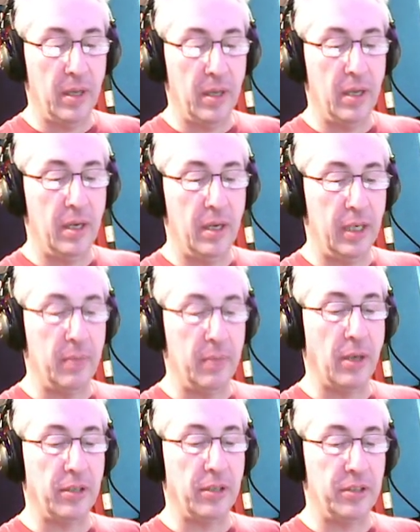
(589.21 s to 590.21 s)
E minor,
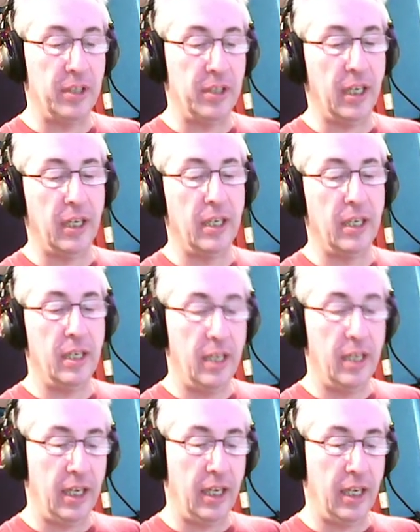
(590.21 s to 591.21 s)
C,
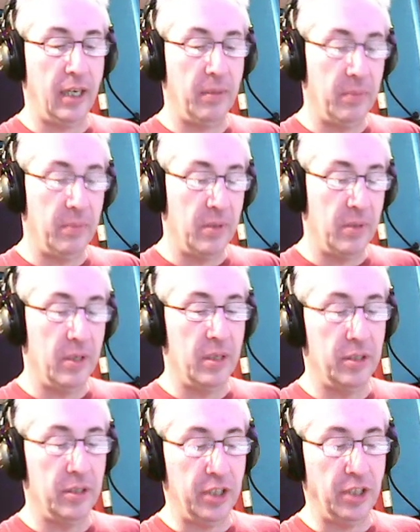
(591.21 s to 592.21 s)
E, G
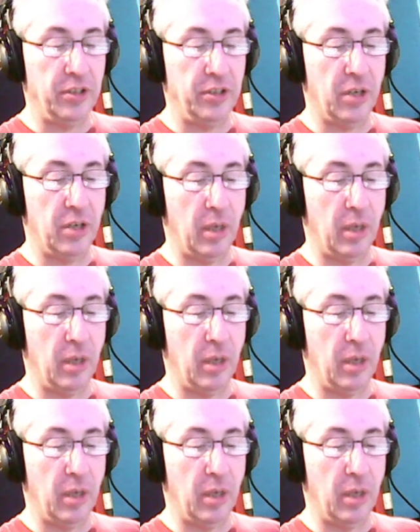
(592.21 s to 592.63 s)
sharp.